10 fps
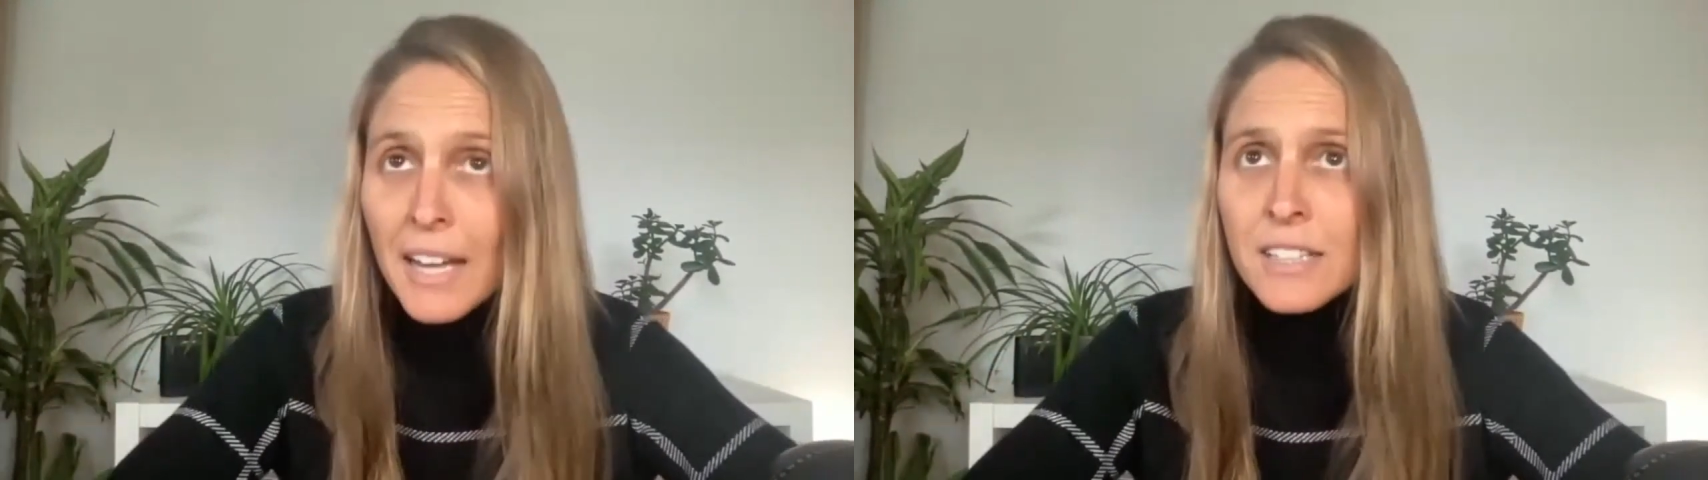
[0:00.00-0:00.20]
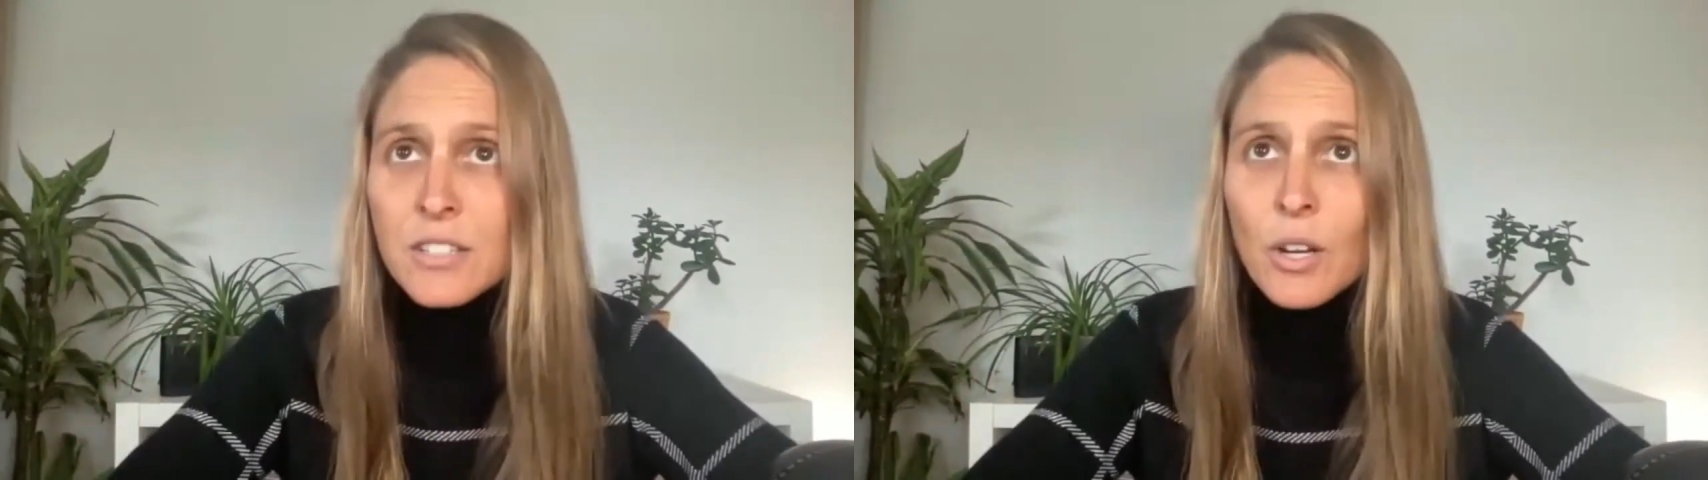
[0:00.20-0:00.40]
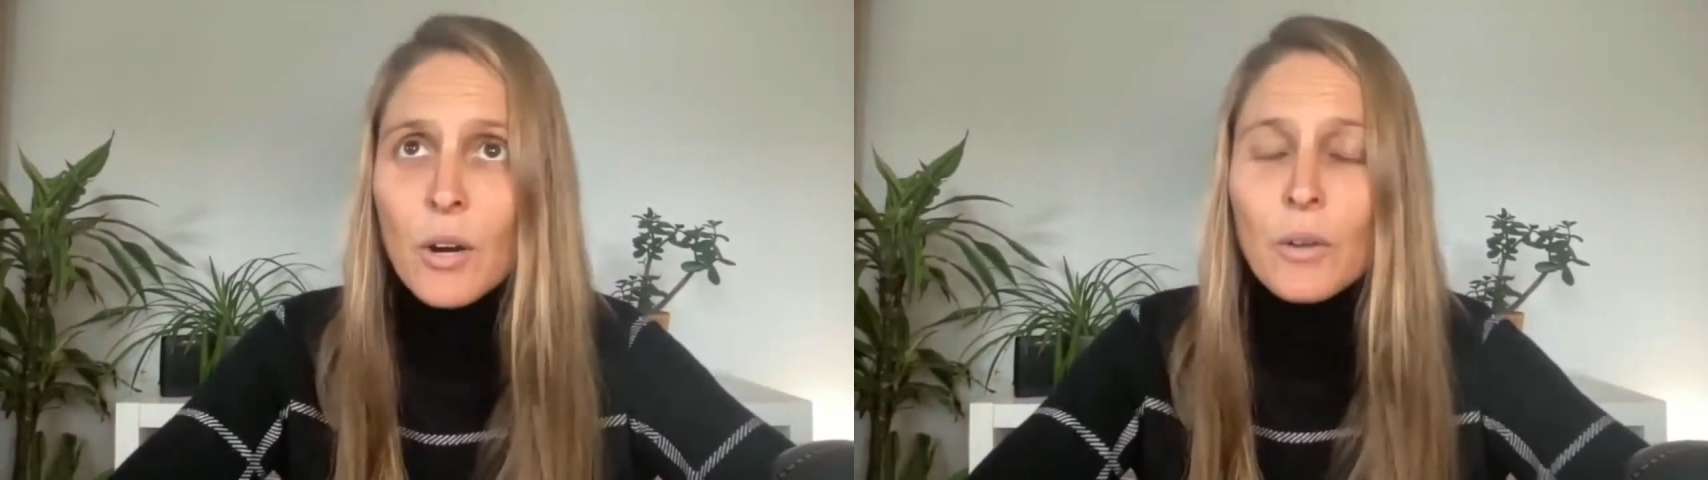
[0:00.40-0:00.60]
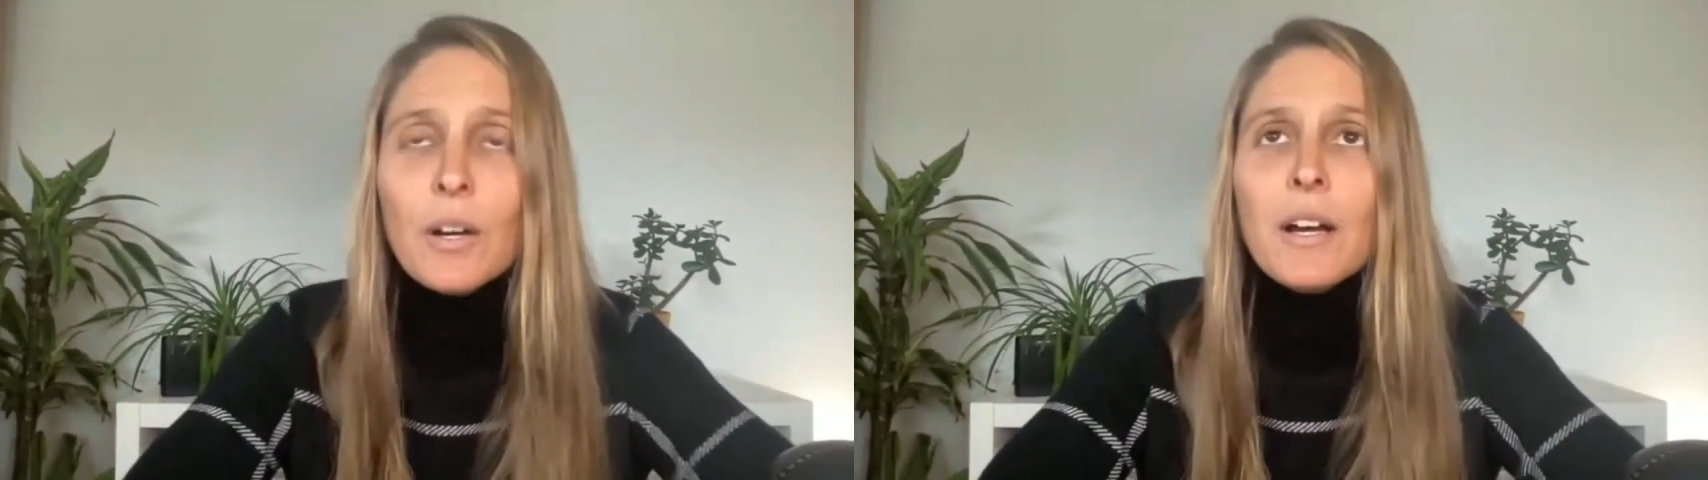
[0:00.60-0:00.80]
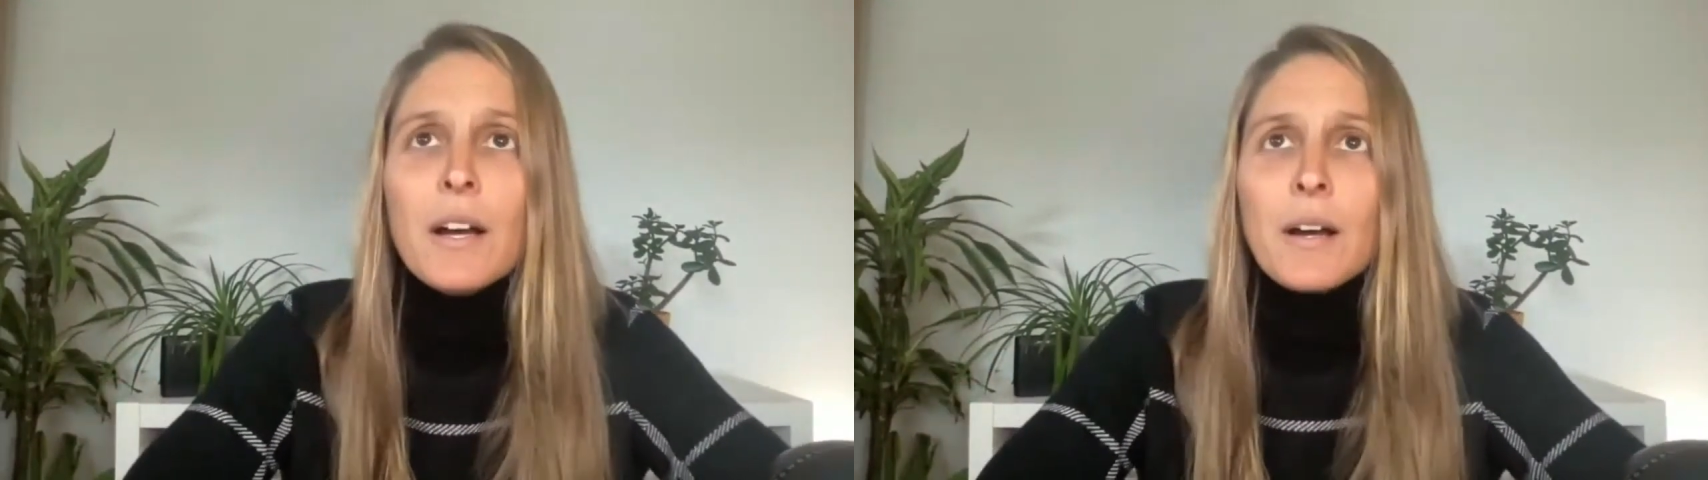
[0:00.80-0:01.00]
And so
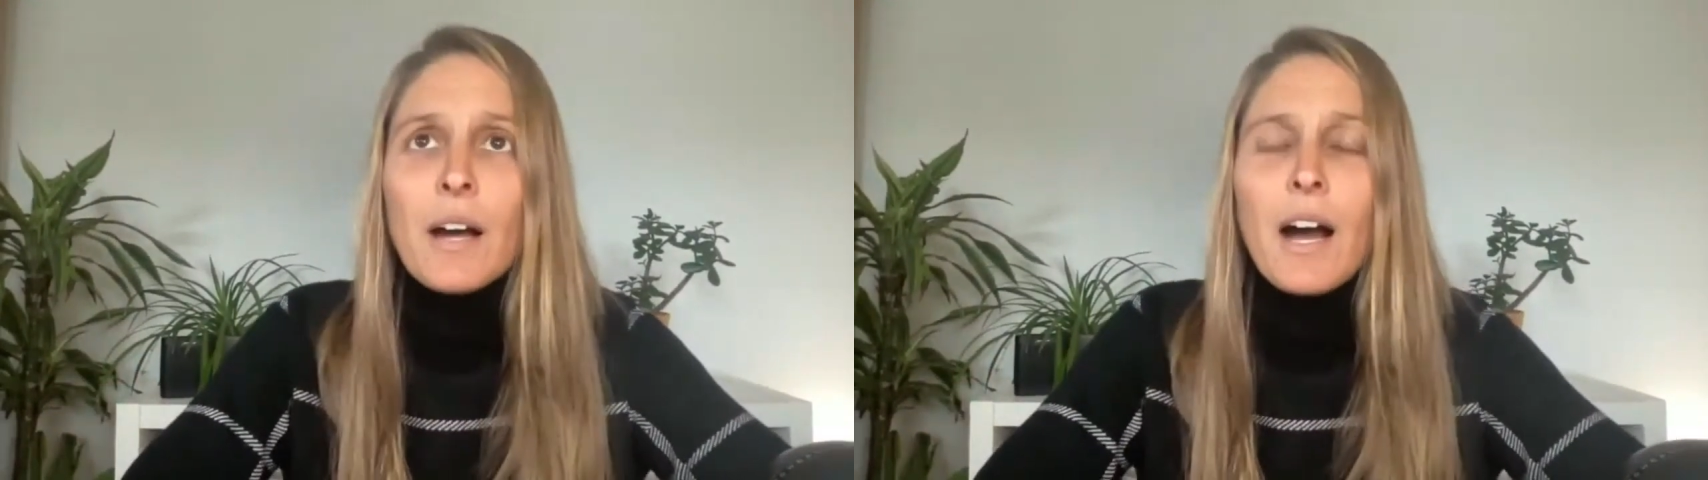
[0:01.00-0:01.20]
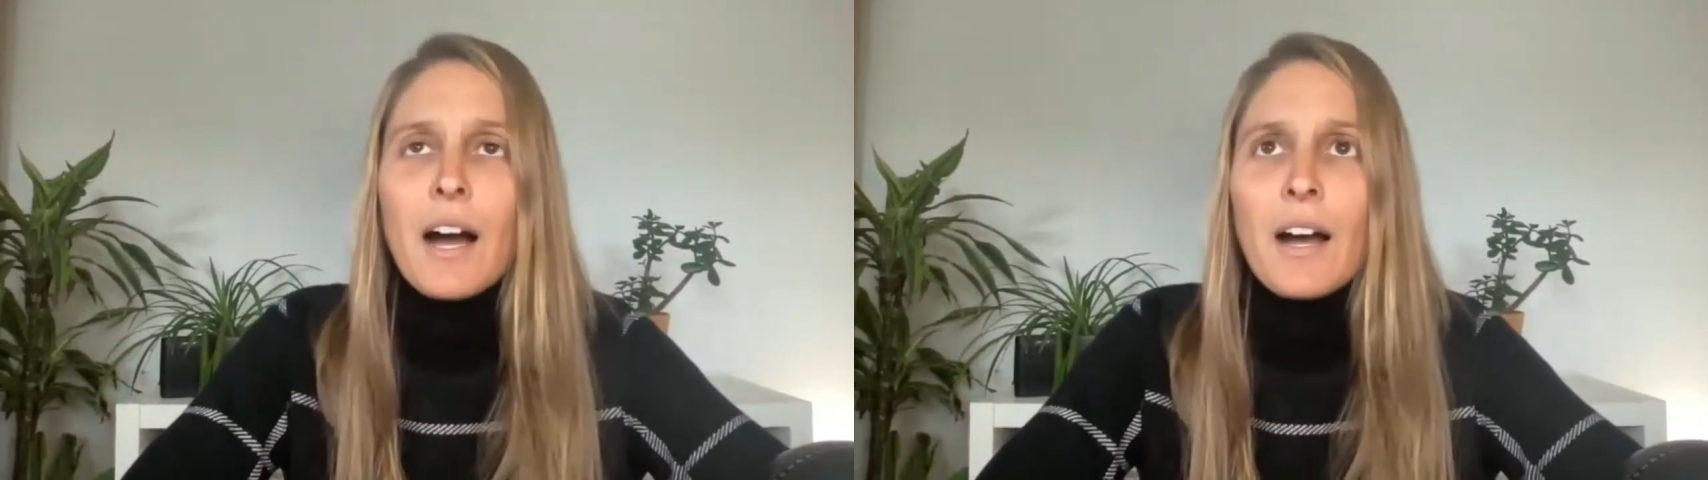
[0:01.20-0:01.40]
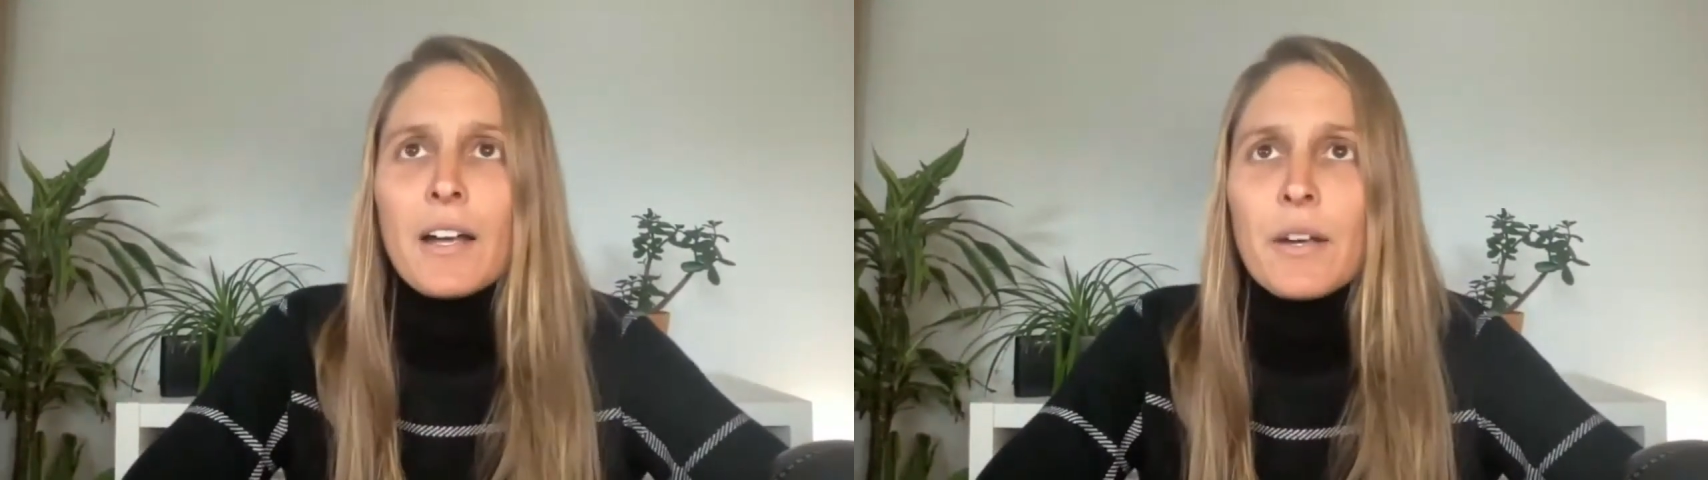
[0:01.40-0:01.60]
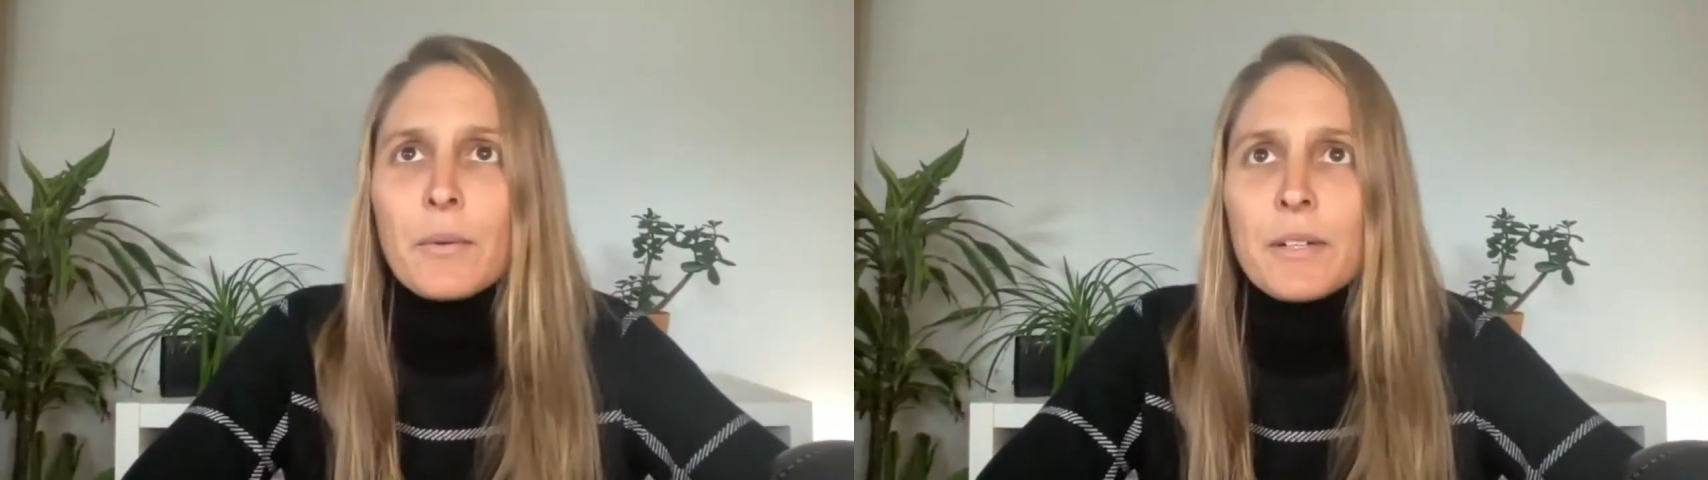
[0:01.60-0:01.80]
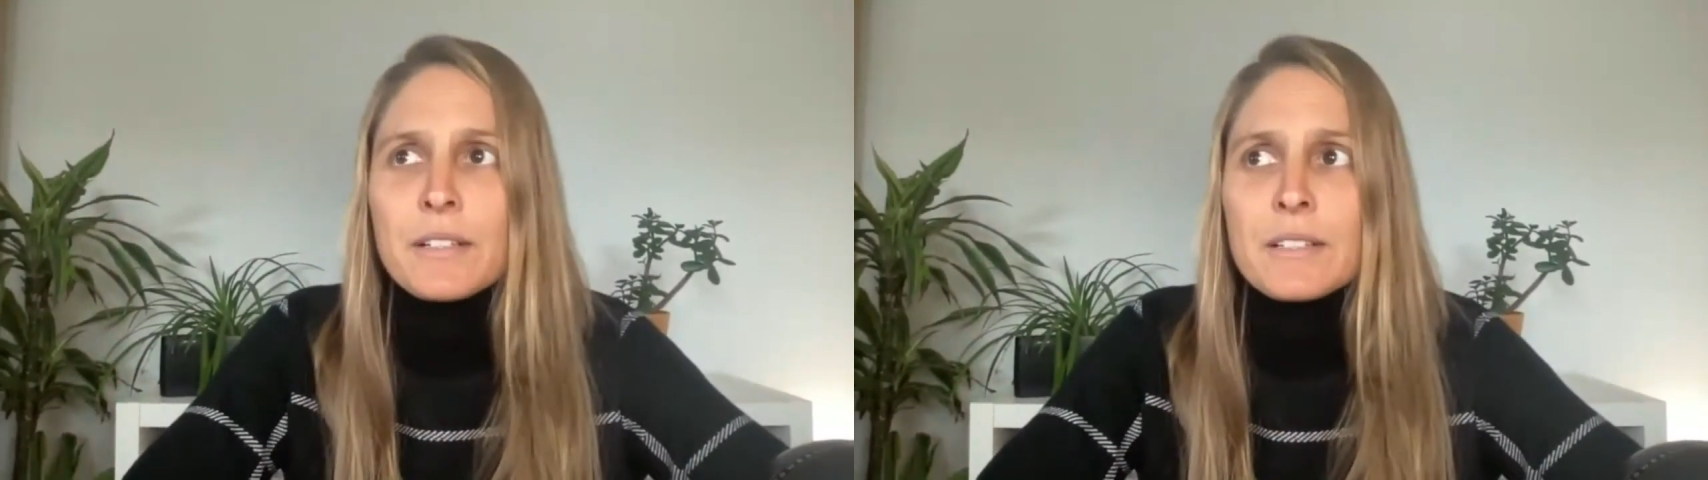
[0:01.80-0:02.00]
it
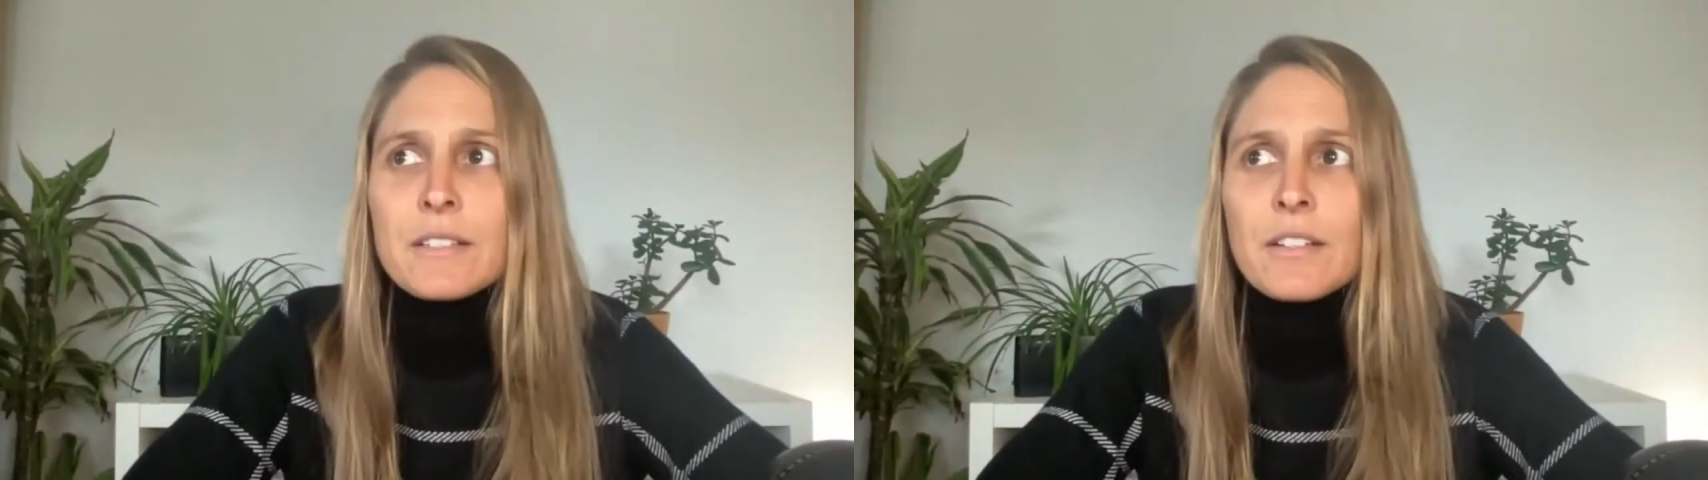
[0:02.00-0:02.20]
was